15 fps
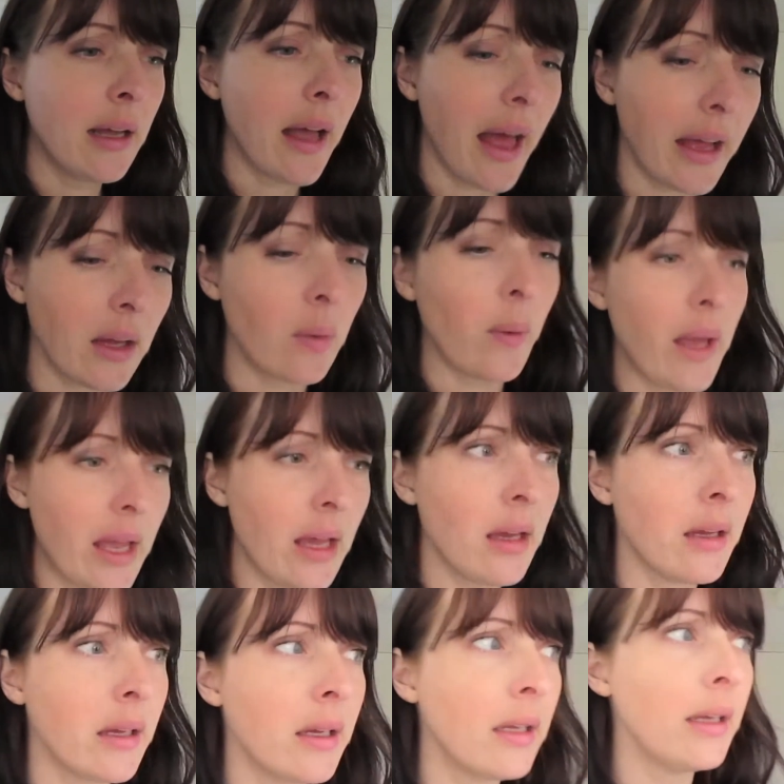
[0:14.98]
echoey.
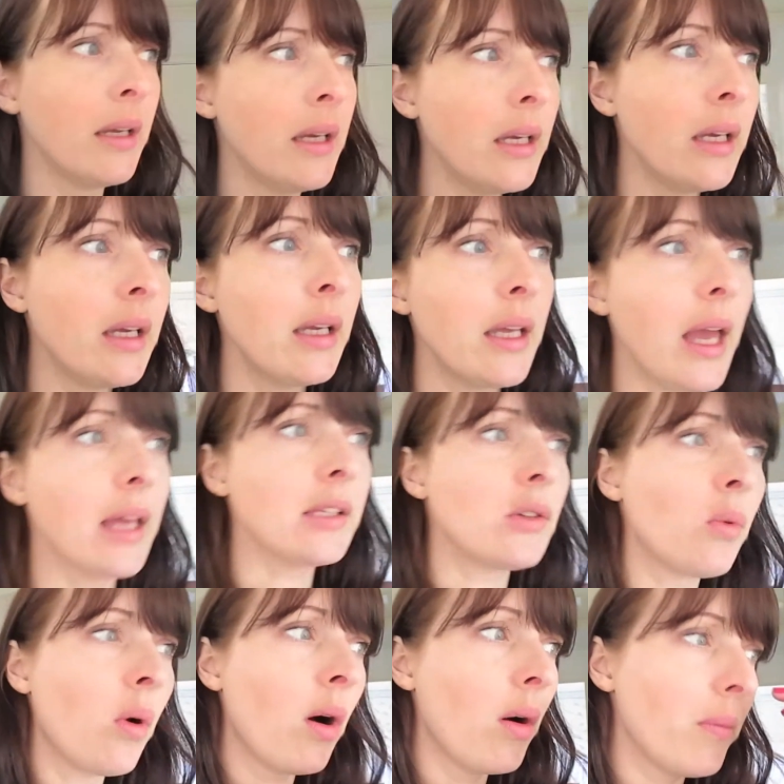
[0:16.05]
Yeah,
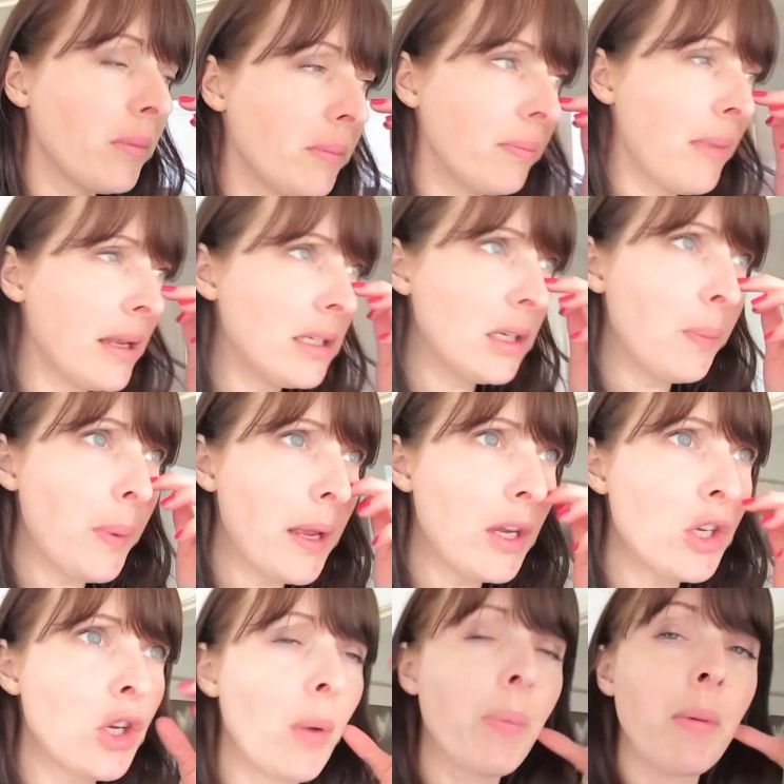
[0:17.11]
so what meant to be
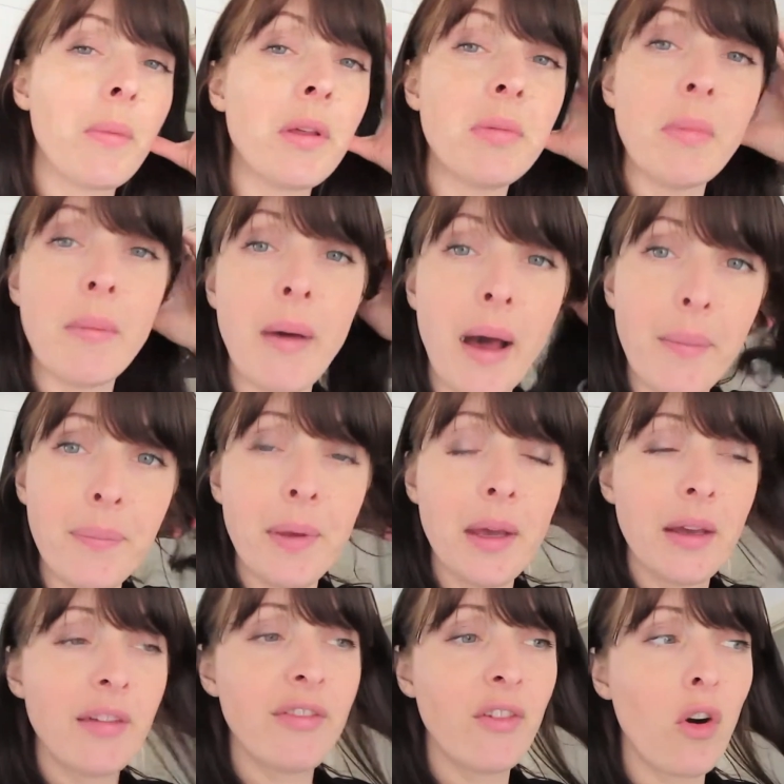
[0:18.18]
shopping with my mum
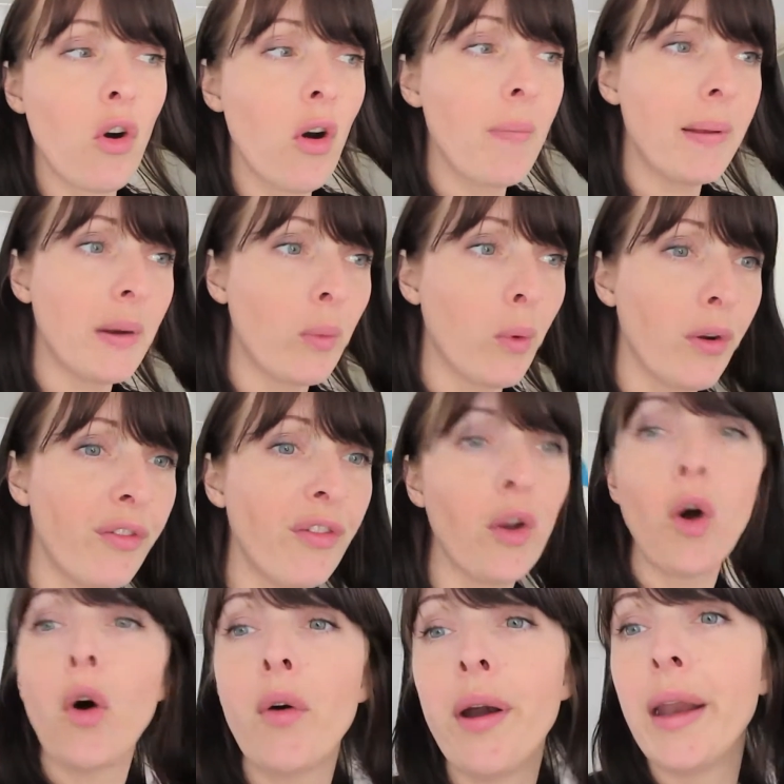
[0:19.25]
for a bit of wood
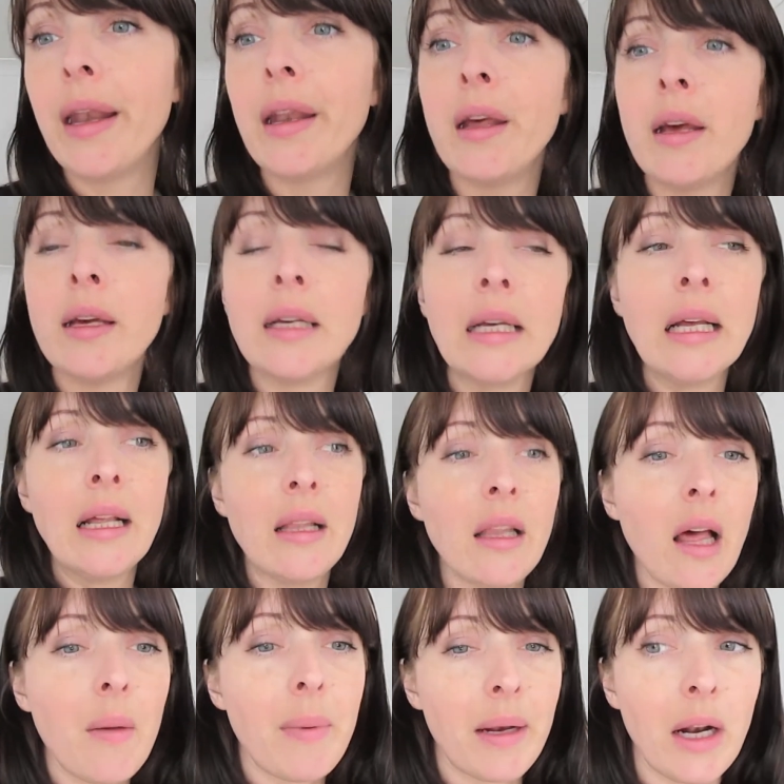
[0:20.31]
flooring, a
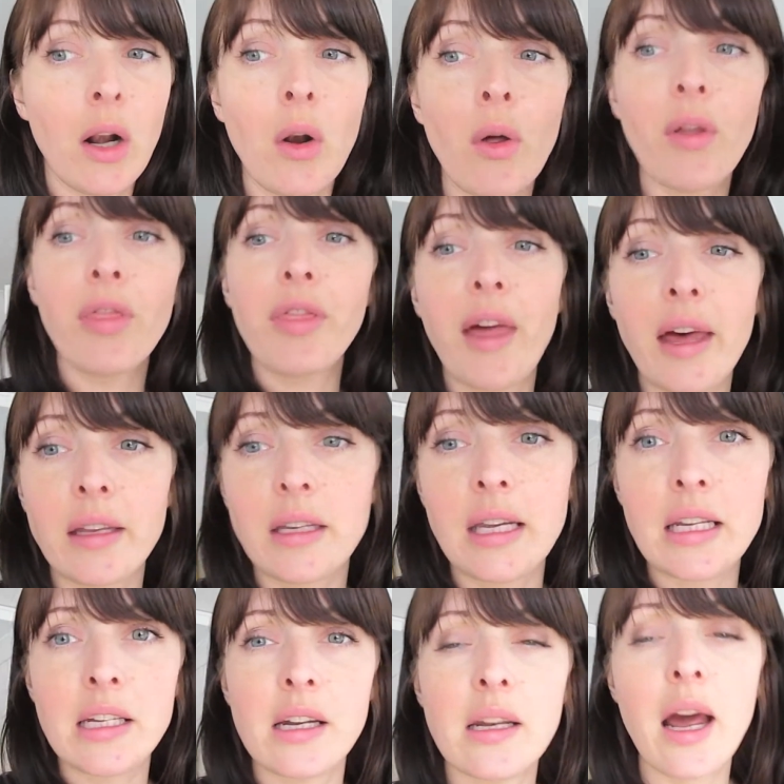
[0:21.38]
little bit of clothing that I
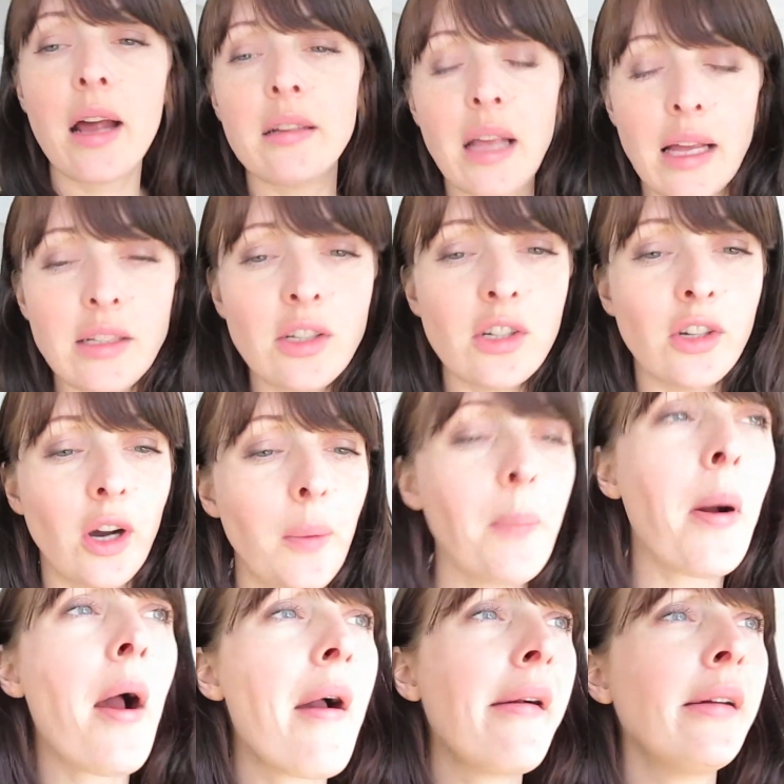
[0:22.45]
needed, has ended
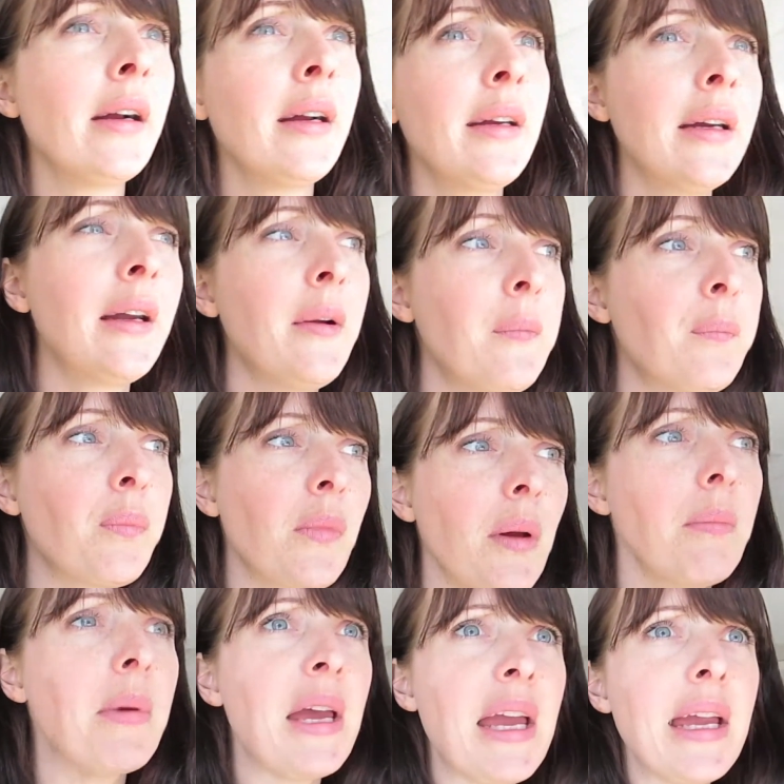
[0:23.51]
up
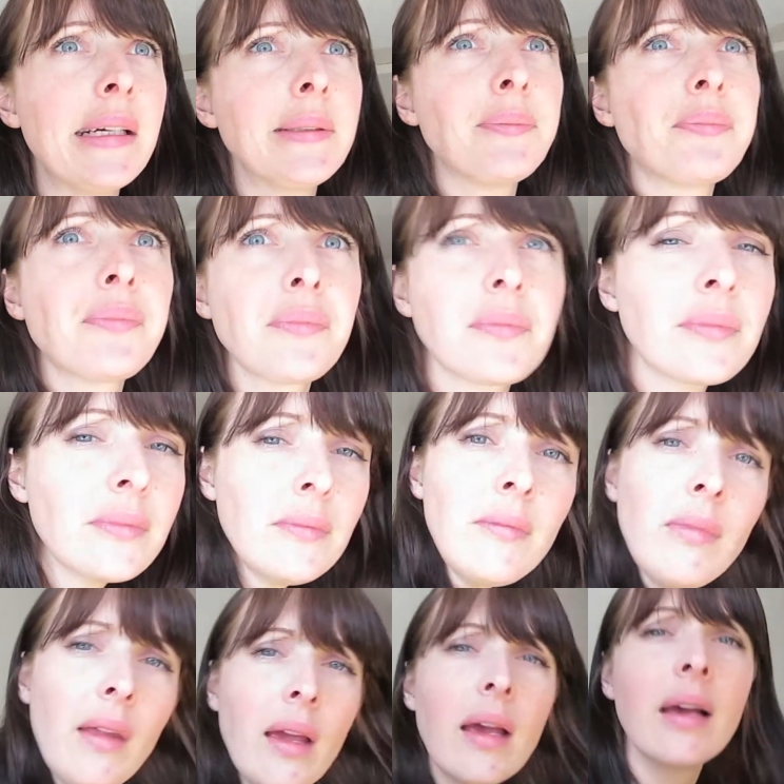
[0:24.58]
me
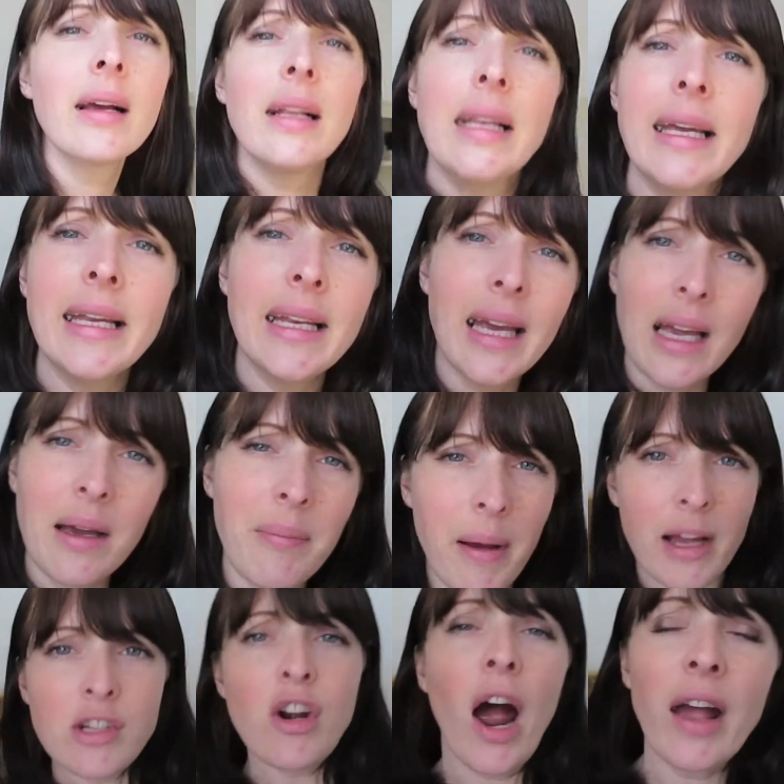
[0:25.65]
cleaning
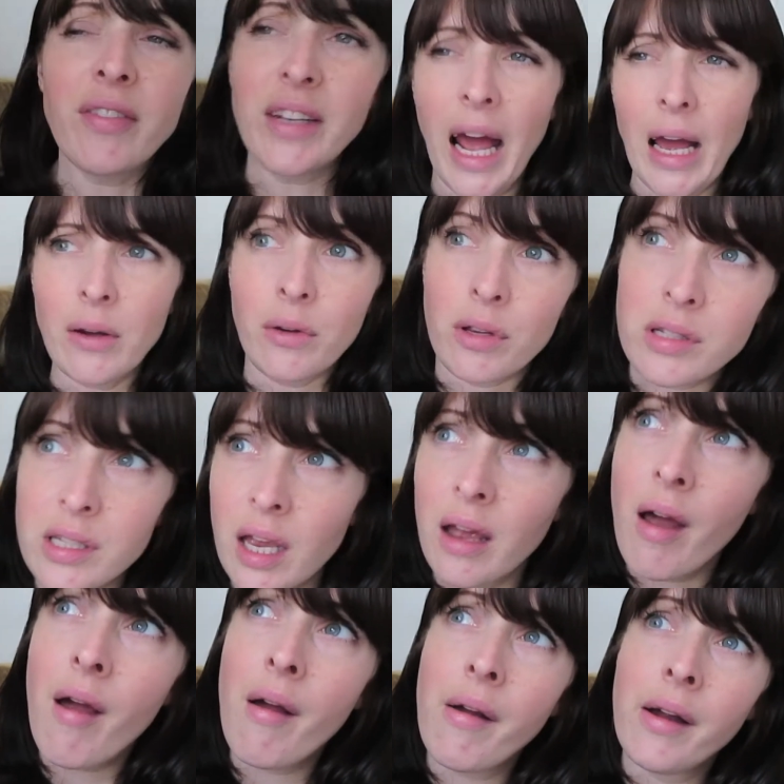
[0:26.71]
my driving house.
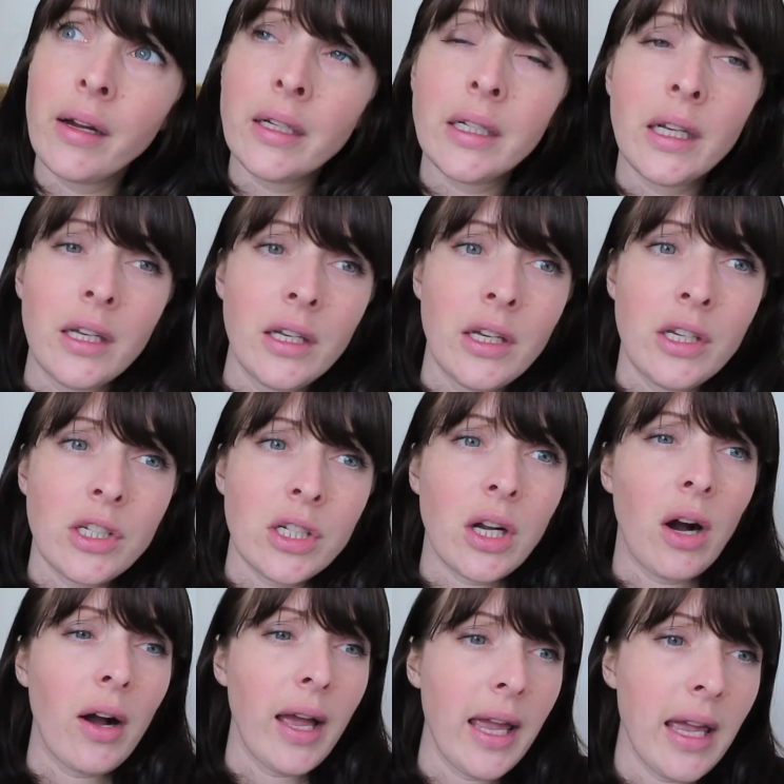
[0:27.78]
She
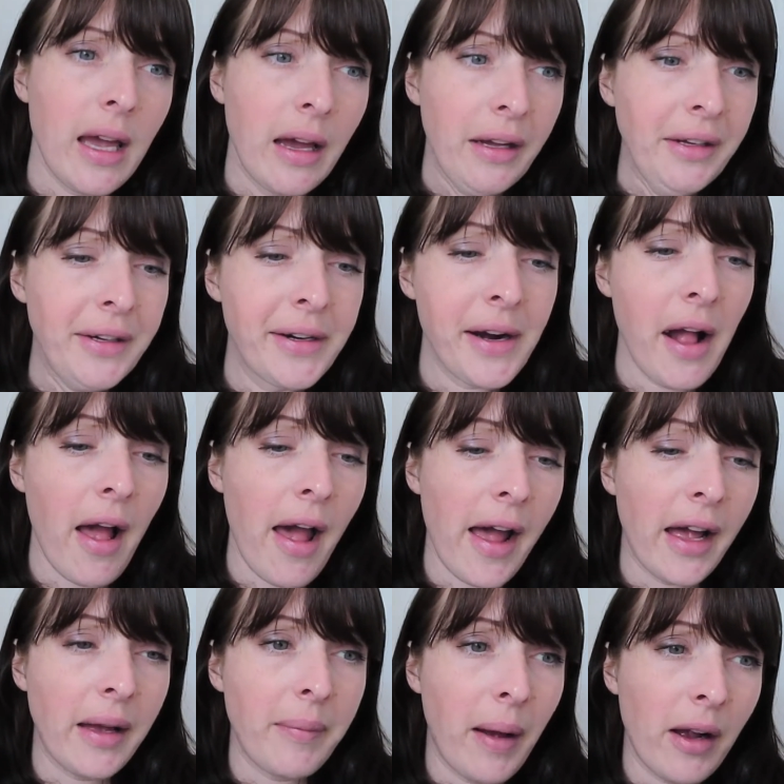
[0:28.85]
got here,
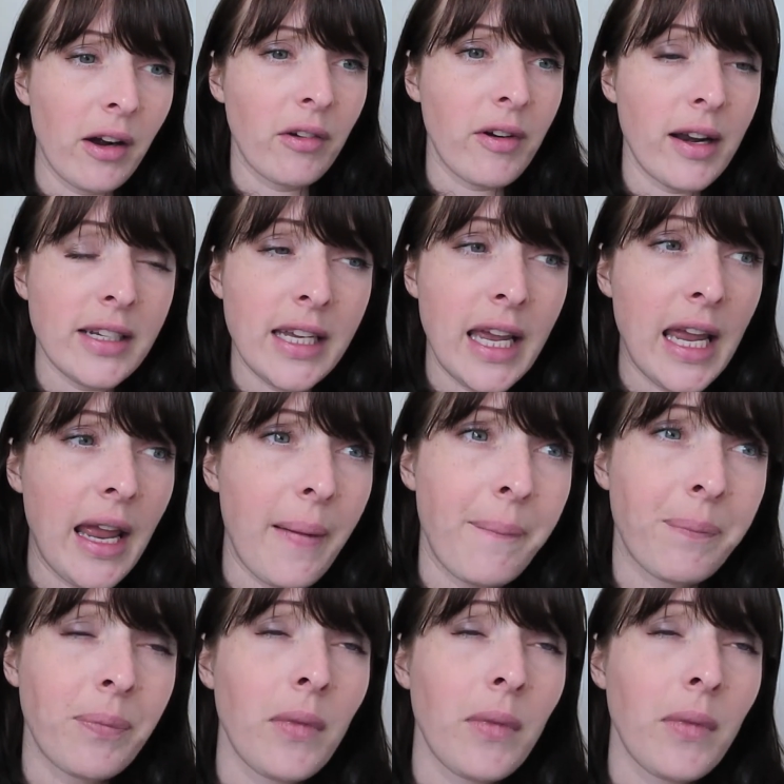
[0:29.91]
I got ready.